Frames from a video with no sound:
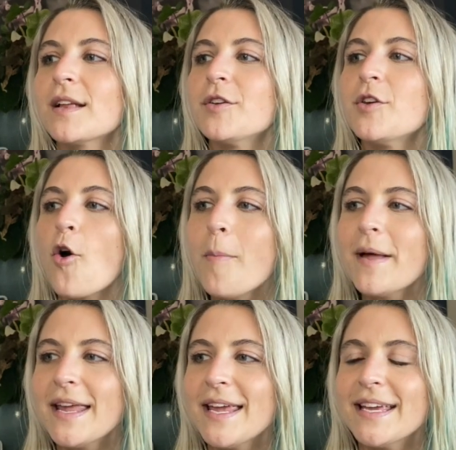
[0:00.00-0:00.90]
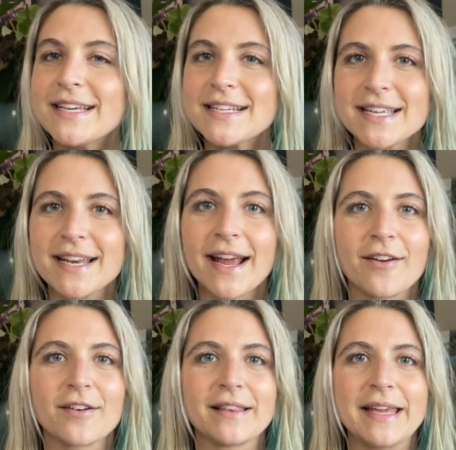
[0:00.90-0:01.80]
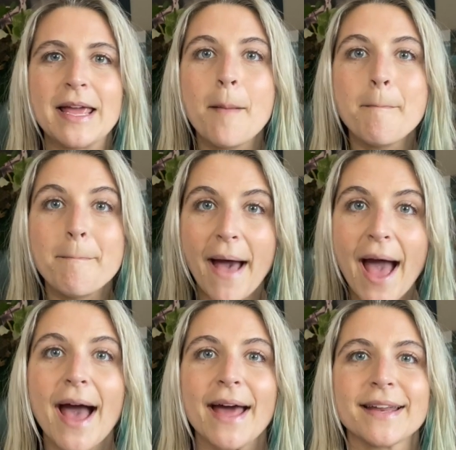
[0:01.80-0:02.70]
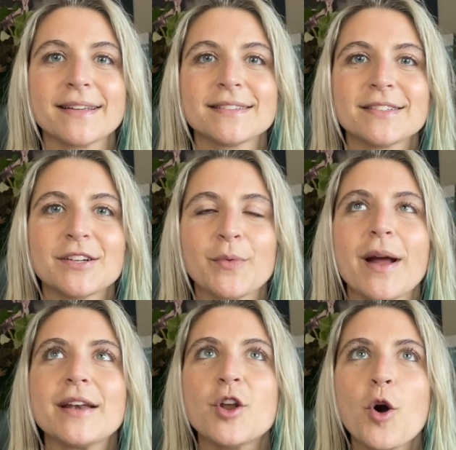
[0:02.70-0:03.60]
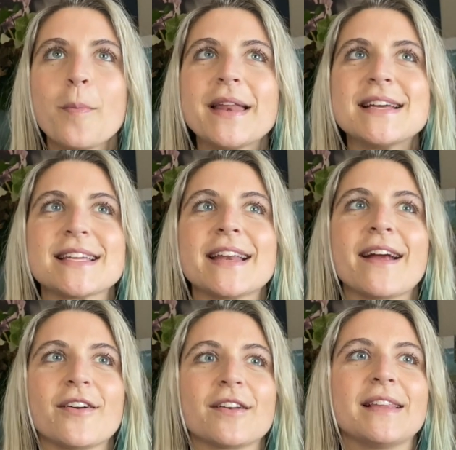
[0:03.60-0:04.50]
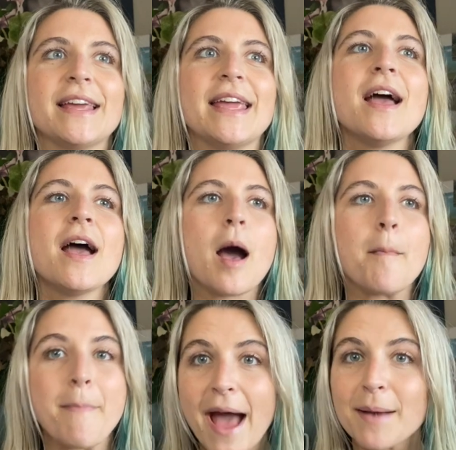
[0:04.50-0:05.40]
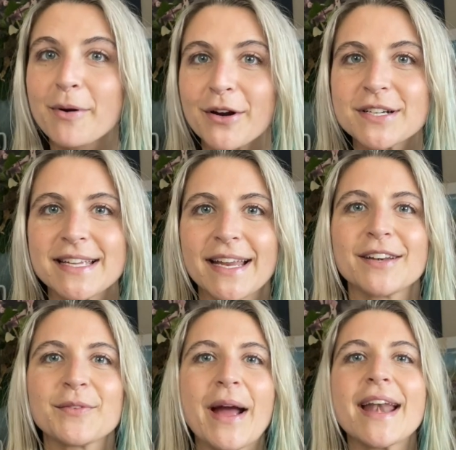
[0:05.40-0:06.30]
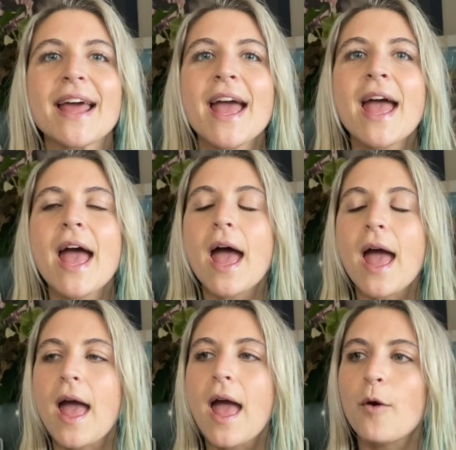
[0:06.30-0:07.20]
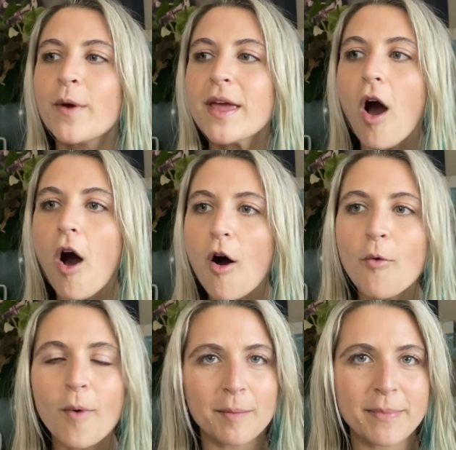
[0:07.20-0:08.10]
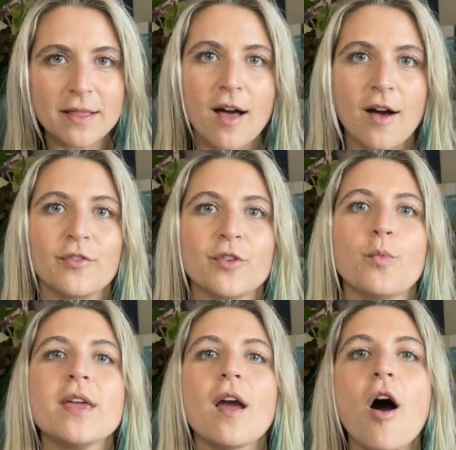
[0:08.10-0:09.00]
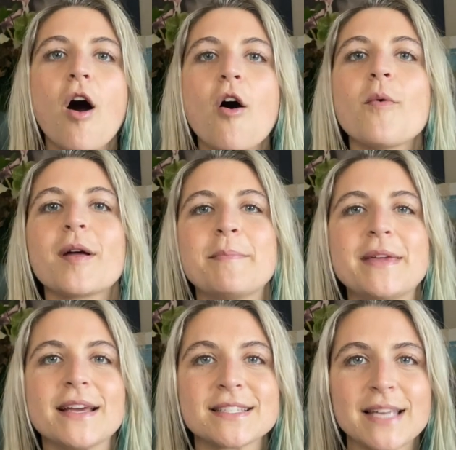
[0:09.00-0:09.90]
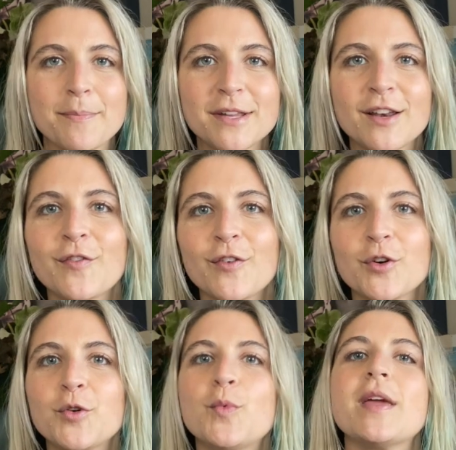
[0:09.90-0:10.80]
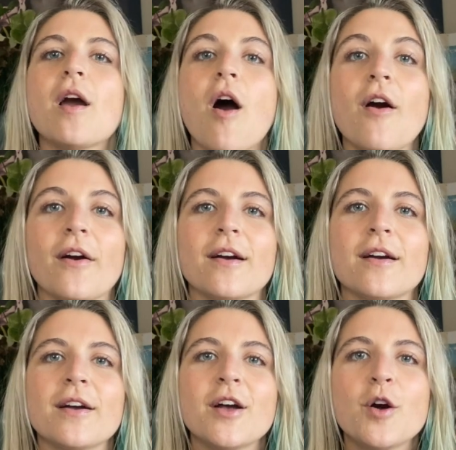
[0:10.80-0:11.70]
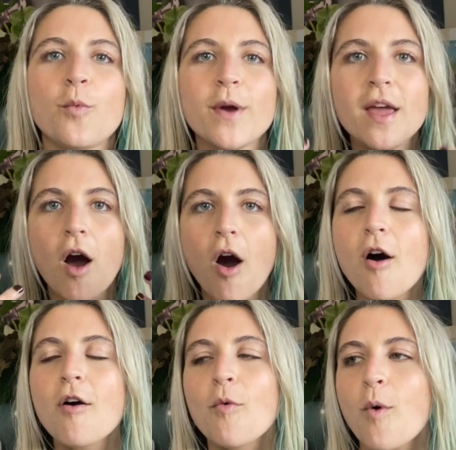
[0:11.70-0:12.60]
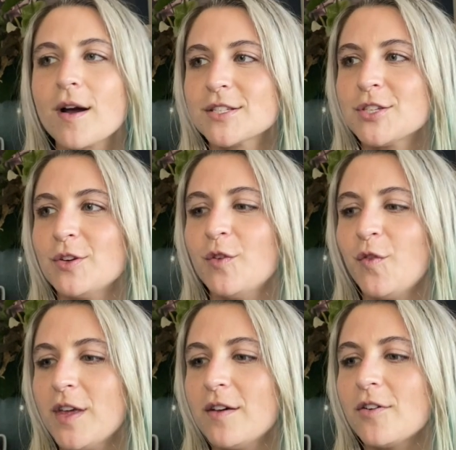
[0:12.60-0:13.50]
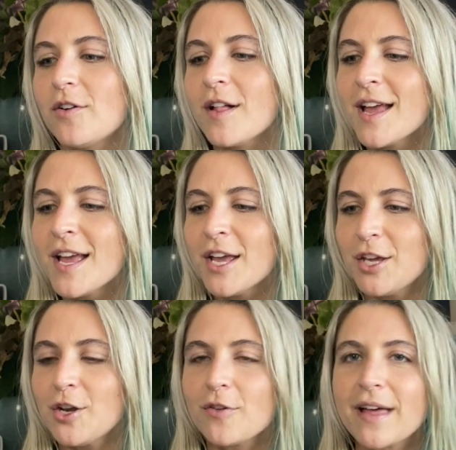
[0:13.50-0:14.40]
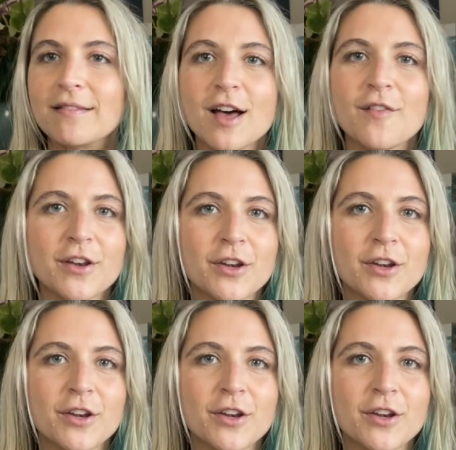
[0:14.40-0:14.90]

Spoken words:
nobody is inherently bad, right? Nobody is inherently a bad person, right? We all want to be loved. We all want to be accepted for who we are. We all want to feel, that love and